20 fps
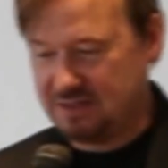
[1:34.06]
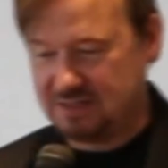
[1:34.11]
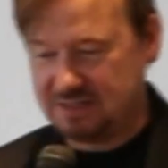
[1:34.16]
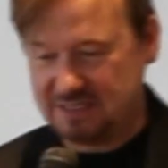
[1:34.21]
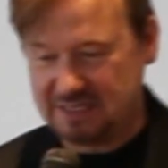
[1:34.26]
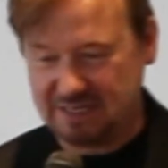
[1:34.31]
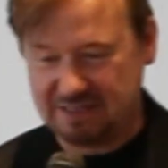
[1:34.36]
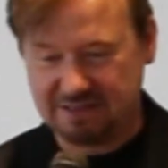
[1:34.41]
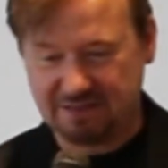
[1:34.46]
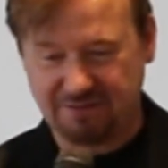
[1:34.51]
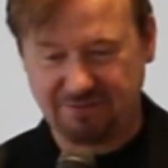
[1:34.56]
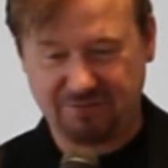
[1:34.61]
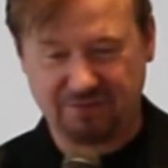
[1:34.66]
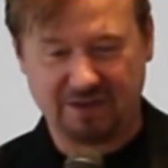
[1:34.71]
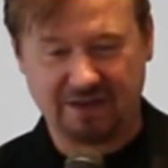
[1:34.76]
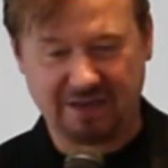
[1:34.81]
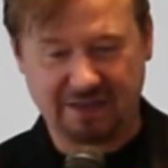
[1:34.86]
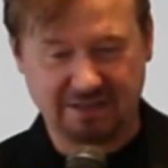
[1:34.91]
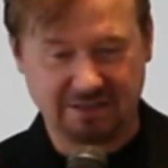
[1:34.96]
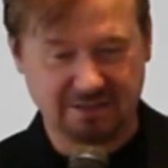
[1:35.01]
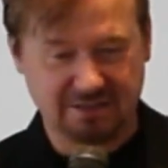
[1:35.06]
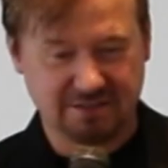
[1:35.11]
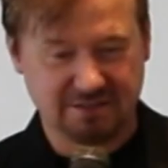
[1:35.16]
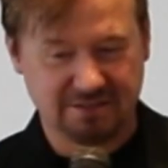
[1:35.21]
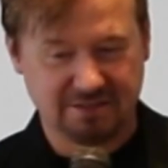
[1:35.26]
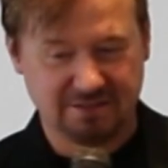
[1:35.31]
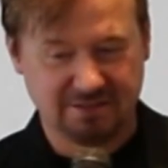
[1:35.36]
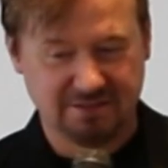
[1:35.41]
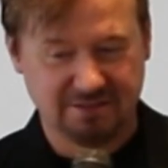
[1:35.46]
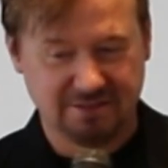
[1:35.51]
And they find
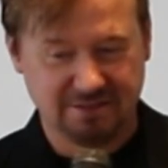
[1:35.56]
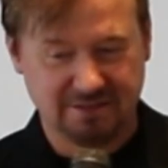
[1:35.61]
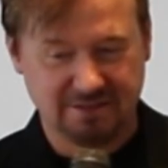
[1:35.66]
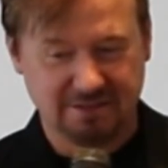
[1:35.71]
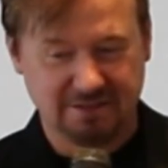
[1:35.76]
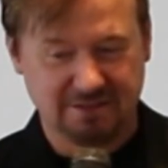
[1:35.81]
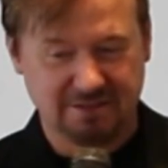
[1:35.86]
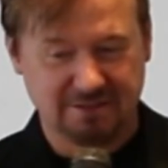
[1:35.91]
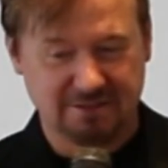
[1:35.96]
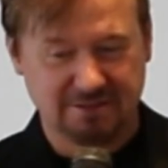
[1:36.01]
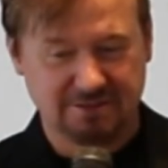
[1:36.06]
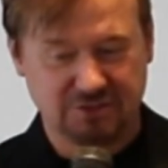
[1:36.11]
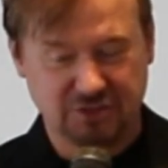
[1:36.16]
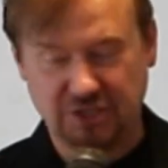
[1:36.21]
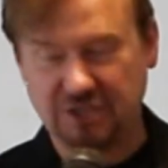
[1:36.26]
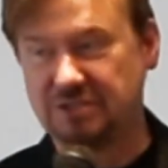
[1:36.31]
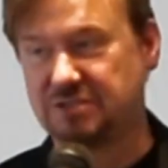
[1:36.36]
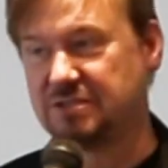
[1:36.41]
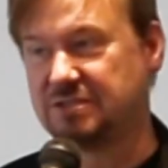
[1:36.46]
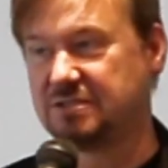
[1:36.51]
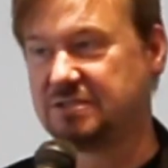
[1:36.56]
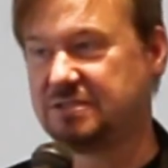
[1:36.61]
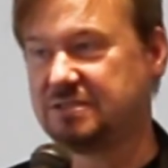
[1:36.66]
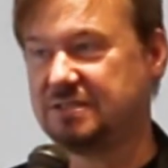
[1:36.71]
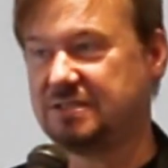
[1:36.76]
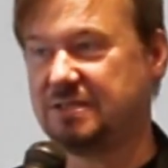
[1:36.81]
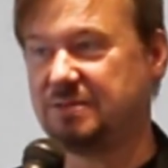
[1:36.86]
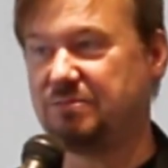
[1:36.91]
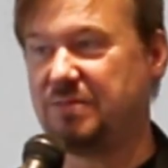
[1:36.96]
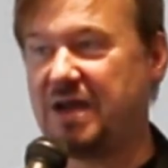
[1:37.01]
Jesus
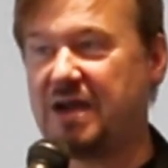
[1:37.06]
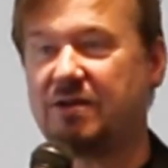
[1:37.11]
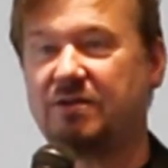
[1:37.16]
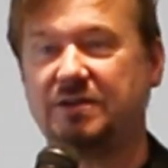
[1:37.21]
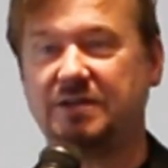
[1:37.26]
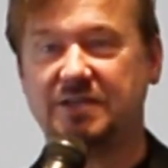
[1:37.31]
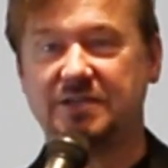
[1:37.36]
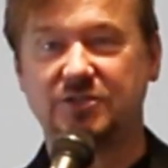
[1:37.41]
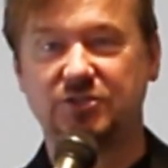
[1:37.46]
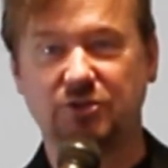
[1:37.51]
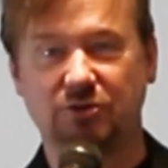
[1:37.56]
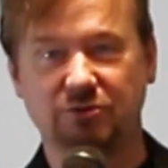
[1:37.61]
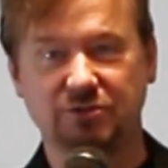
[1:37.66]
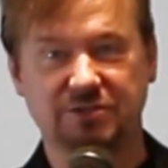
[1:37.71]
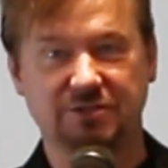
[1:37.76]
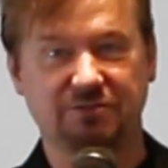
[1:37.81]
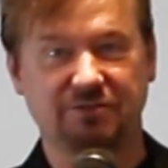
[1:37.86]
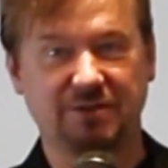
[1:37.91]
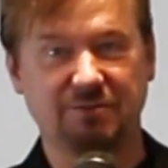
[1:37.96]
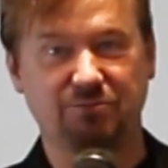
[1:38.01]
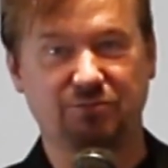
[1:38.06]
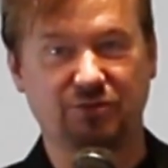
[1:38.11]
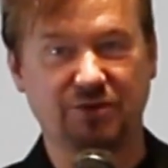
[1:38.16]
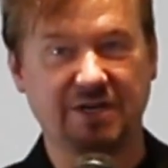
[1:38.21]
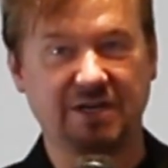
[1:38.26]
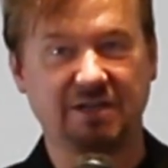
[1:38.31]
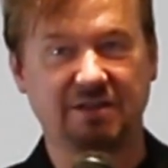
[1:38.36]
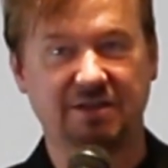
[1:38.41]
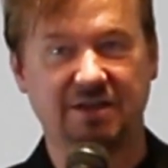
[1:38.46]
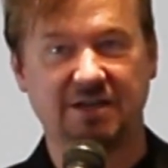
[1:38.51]
and Mary and Joseph and
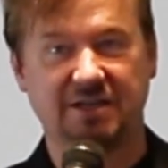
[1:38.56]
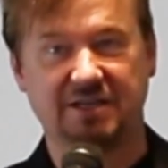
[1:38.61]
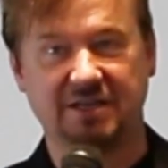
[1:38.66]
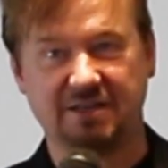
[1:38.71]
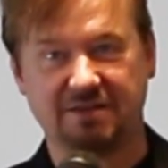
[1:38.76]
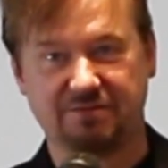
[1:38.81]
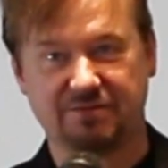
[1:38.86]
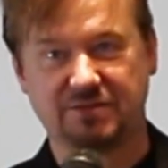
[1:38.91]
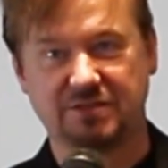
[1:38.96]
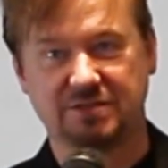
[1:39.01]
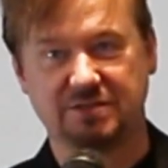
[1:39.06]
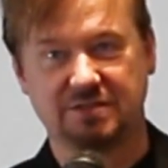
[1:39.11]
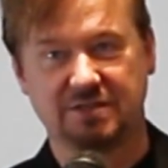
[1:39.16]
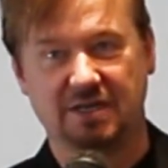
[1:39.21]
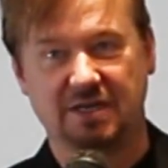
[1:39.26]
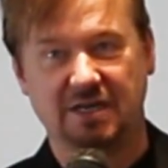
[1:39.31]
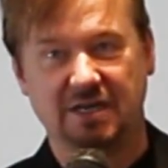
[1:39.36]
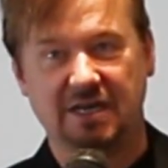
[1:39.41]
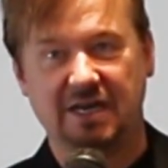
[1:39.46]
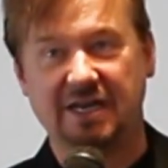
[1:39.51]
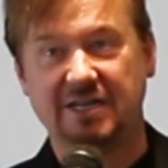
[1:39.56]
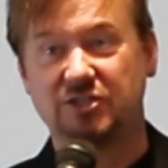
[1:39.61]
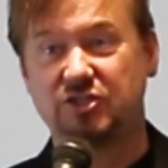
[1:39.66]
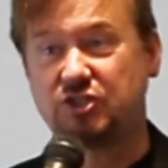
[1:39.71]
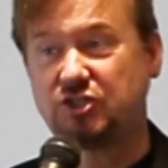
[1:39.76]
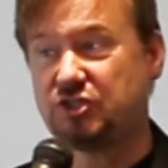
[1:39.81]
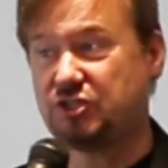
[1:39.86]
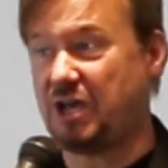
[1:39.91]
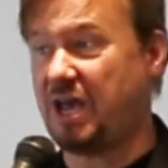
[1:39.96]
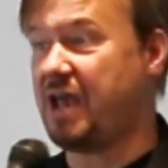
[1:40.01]
bring their gifts and
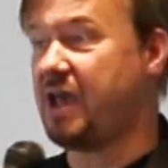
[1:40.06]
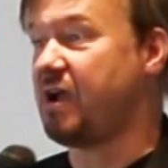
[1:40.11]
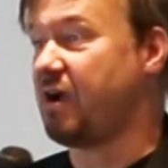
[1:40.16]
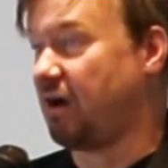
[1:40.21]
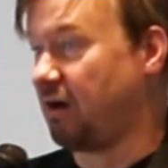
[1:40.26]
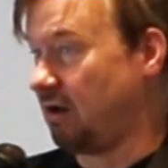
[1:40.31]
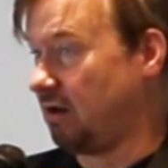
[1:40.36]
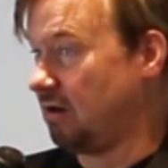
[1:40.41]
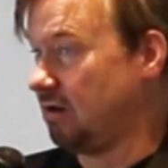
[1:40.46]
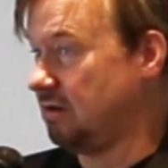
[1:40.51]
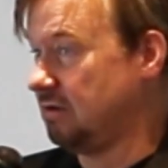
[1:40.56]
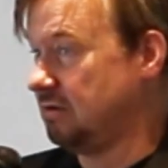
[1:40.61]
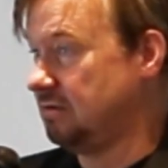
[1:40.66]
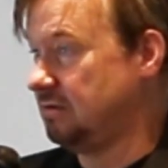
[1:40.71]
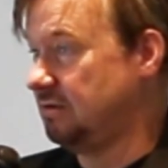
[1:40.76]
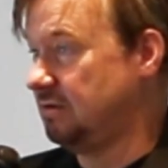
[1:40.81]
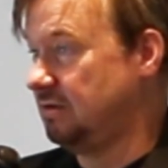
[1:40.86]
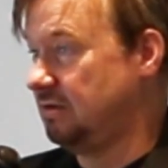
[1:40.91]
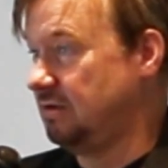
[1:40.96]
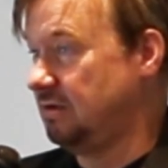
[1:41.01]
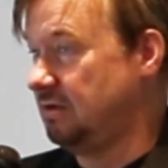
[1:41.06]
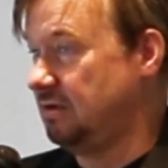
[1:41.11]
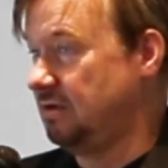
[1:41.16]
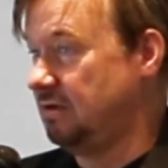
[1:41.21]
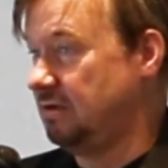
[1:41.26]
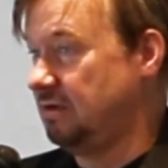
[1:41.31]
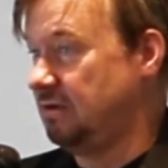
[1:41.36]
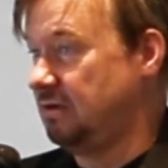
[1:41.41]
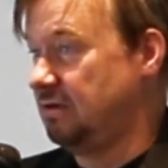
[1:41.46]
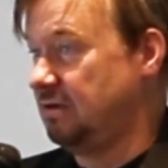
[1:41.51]
share
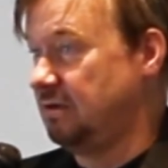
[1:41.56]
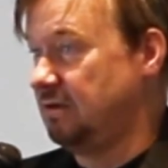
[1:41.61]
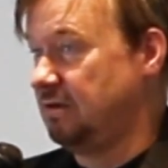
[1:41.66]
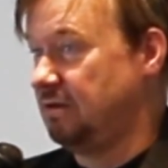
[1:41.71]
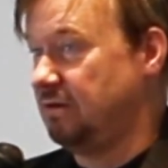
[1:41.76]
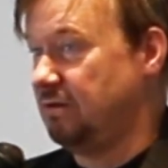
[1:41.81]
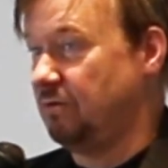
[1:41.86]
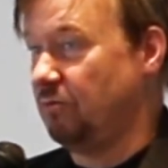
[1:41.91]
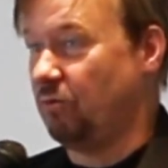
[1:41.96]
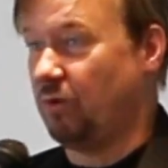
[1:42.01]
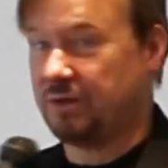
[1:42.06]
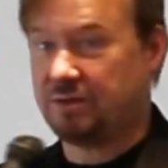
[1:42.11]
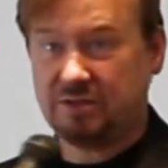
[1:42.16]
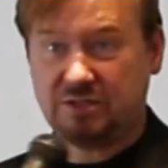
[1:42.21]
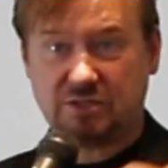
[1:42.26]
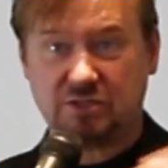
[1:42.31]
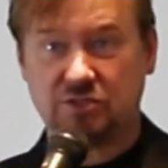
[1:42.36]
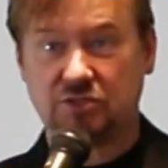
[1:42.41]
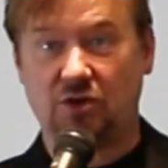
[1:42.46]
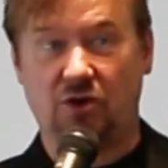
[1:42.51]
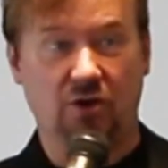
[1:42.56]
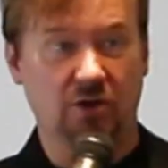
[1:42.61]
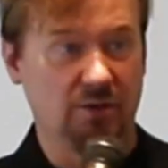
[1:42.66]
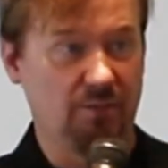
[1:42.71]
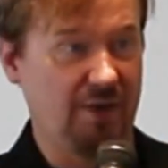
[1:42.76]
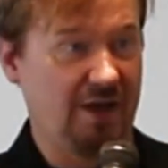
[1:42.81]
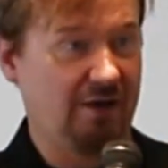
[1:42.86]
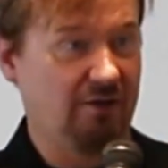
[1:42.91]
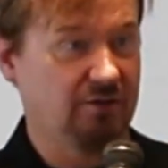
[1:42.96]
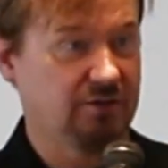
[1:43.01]
what this is all
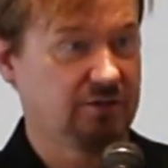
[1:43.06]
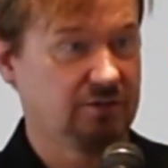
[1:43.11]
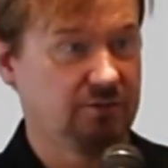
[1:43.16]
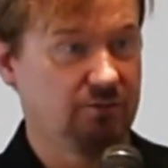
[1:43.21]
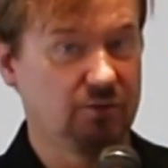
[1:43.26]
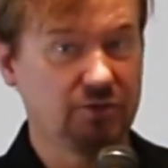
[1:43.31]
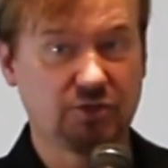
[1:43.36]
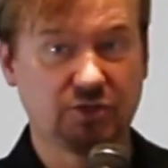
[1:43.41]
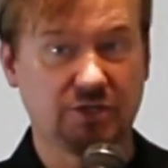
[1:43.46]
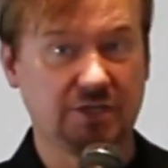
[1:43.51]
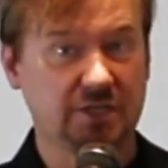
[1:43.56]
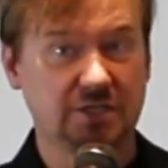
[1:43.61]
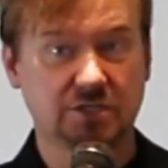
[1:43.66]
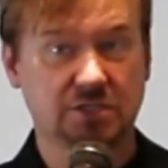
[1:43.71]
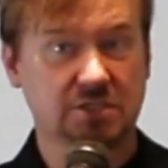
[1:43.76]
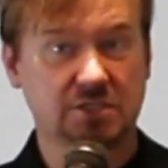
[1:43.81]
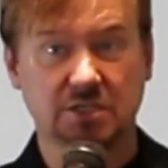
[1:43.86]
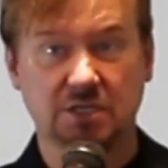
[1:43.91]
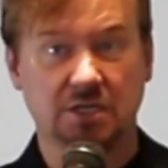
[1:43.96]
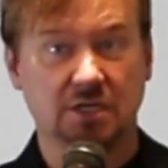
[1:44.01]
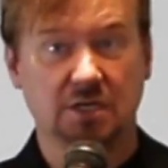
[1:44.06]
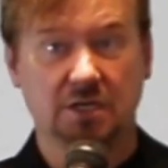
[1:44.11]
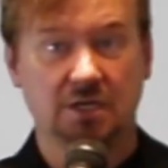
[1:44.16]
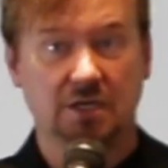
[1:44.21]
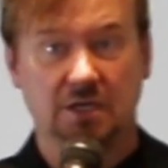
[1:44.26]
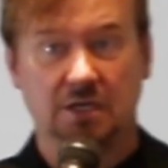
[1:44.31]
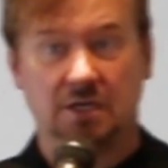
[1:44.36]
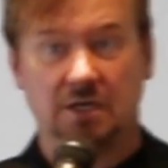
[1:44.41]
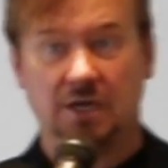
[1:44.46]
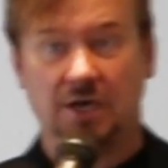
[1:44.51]
about, which is
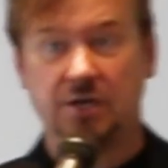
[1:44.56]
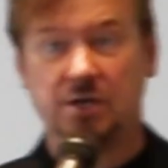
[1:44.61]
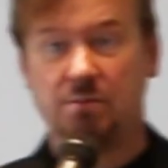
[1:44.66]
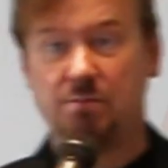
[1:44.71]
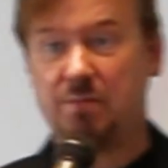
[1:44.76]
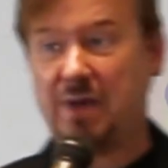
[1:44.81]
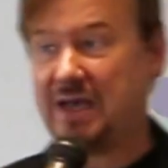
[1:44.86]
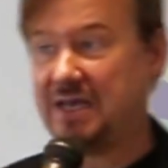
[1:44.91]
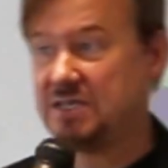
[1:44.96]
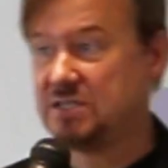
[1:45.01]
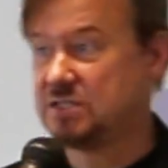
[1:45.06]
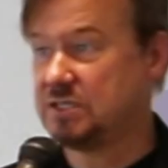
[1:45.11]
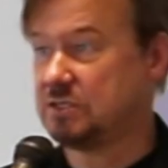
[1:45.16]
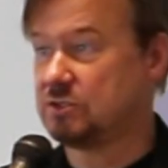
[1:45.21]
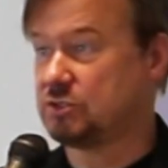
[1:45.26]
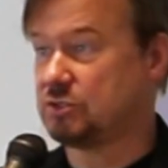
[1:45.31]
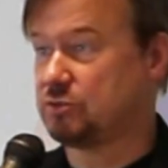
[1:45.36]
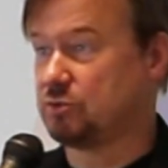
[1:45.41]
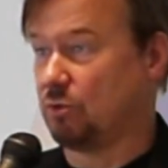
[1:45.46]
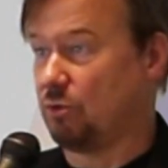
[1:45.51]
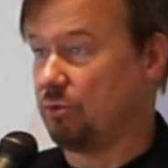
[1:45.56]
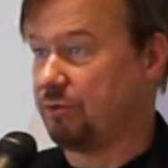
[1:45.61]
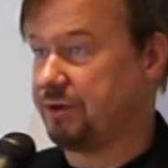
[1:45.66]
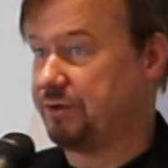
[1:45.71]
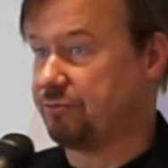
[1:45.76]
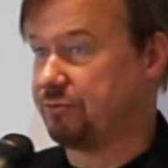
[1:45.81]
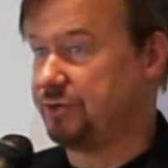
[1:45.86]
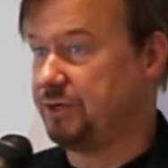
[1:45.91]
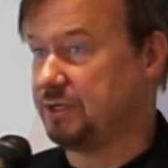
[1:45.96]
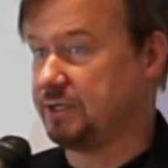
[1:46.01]
an amazing story,
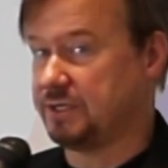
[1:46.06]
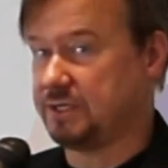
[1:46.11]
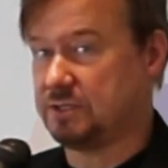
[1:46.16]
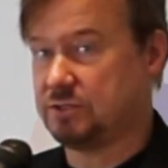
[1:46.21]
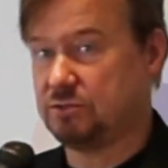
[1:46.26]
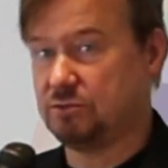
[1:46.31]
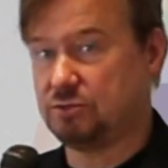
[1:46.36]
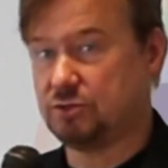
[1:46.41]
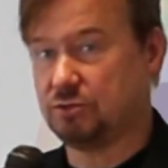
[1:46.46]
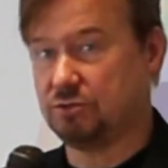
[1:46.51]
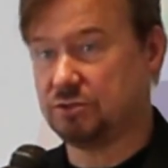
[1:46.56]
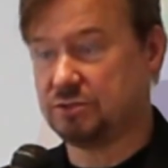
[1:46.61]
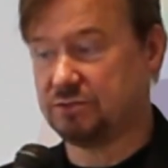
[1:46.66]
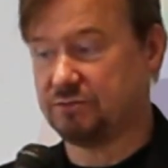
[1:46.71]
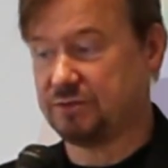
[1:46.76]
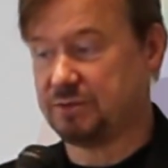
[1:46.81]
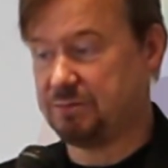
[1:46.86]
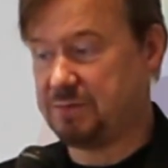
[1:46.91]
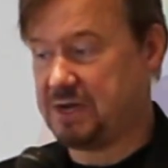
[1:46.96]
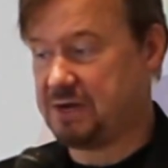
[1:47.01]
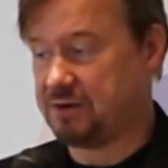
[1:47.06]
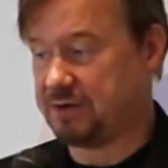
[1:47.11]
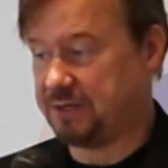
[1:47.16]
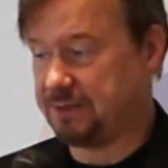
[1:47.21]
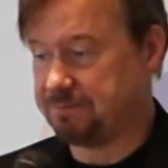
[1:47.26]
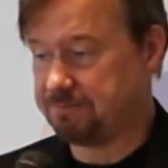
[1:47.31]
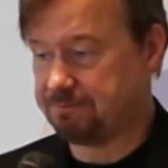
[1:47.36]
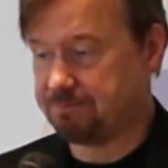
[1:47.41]
really, to Joseph and Mary.